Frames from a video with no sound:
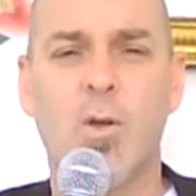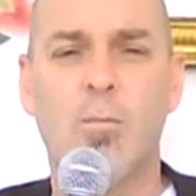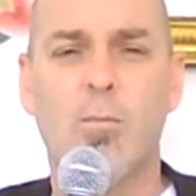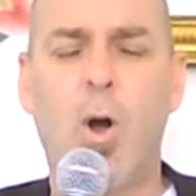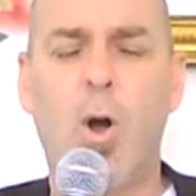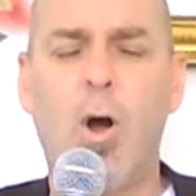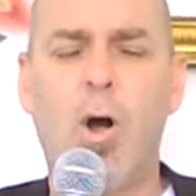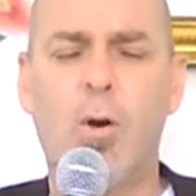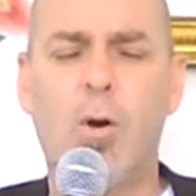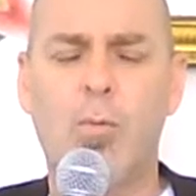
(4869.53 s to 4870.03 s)

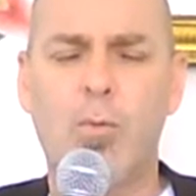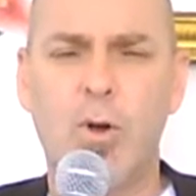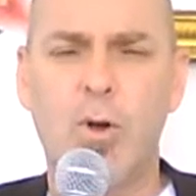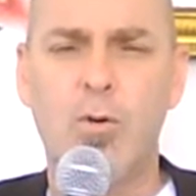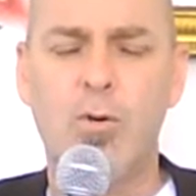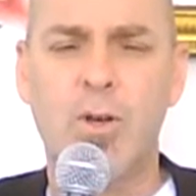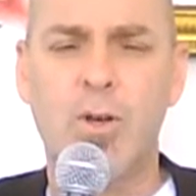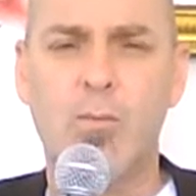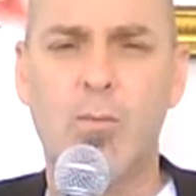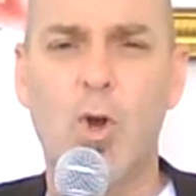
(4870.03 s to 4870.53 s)
Uh,
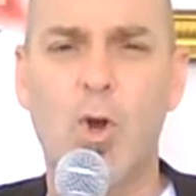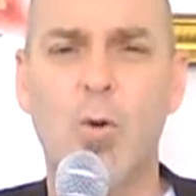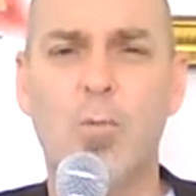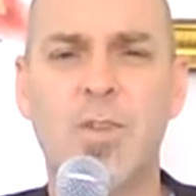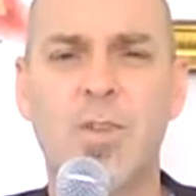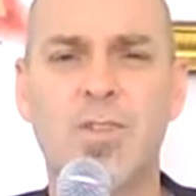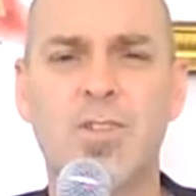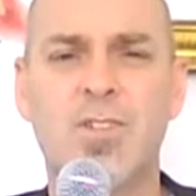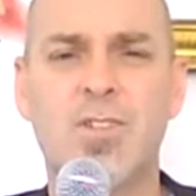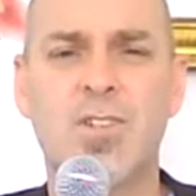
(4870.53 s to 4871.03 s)
Paul wrote
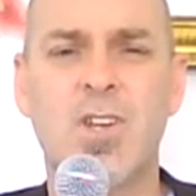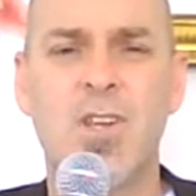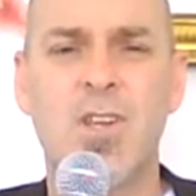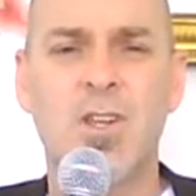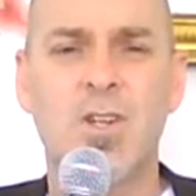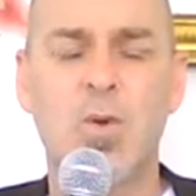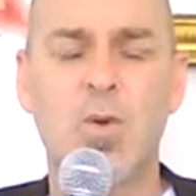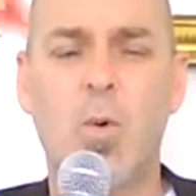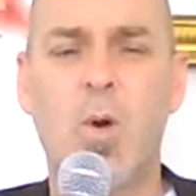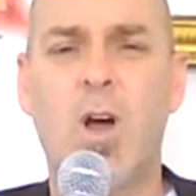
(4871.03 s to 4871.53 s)
in
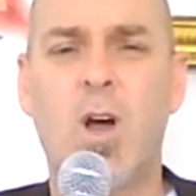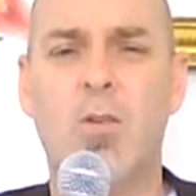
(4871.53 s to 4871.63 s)
Romans